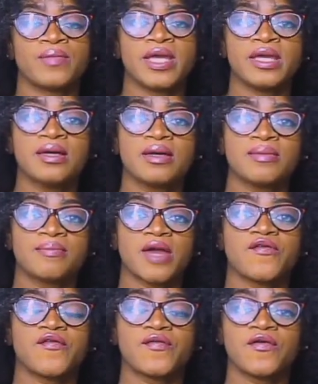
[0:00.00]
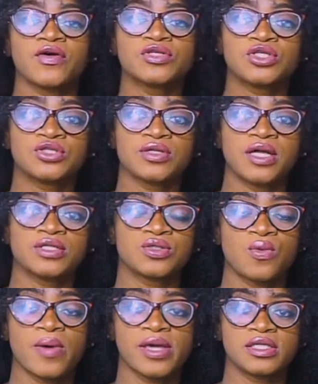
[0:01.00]
me, my front shoulder to
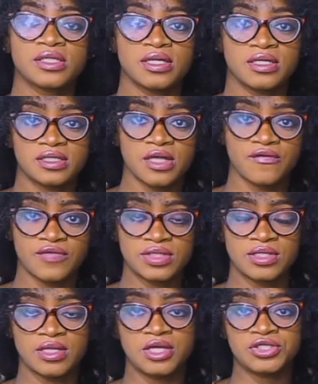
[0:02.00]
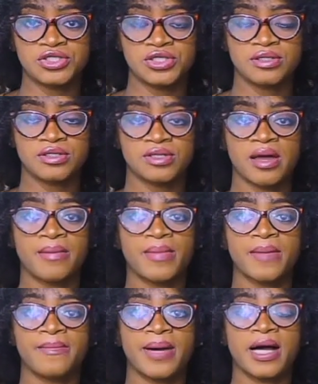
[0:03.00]
waist is 17 inches and
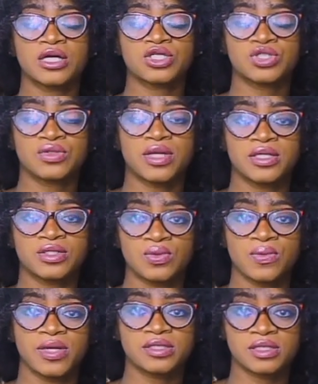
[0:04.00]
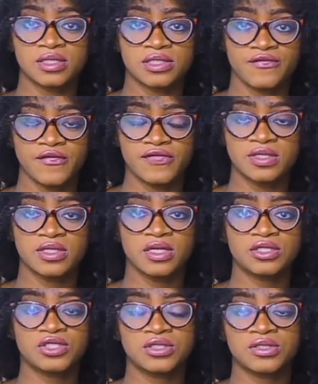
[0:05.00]
my back shoulder to waist is 15
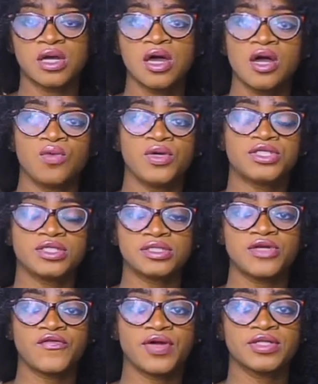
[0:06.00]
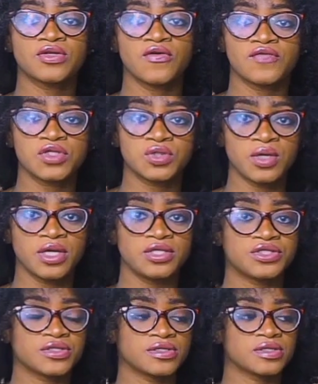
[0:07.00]
inches, which is different of 2
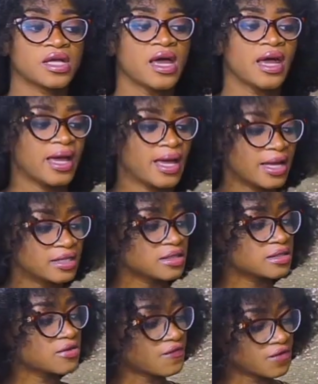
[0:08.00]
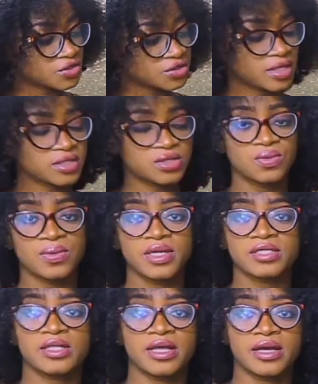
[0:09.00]
inches. And the front shoulder to
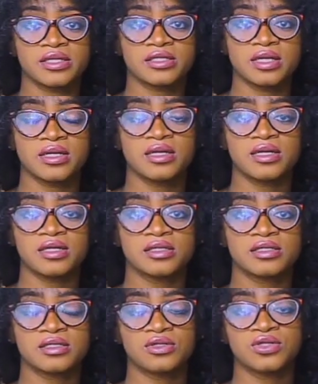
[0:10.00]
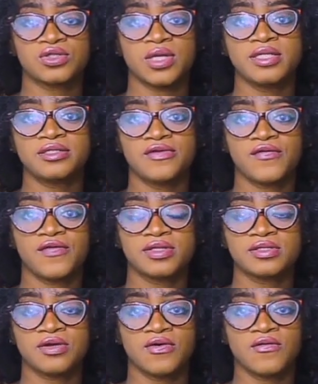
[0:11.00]
waist, like I said, is usually
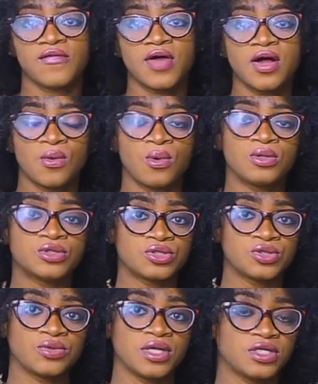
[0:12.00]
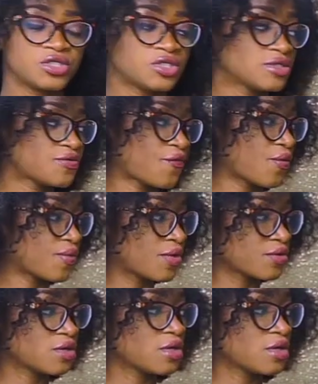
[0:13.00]
difference of 1 to 2 inches from the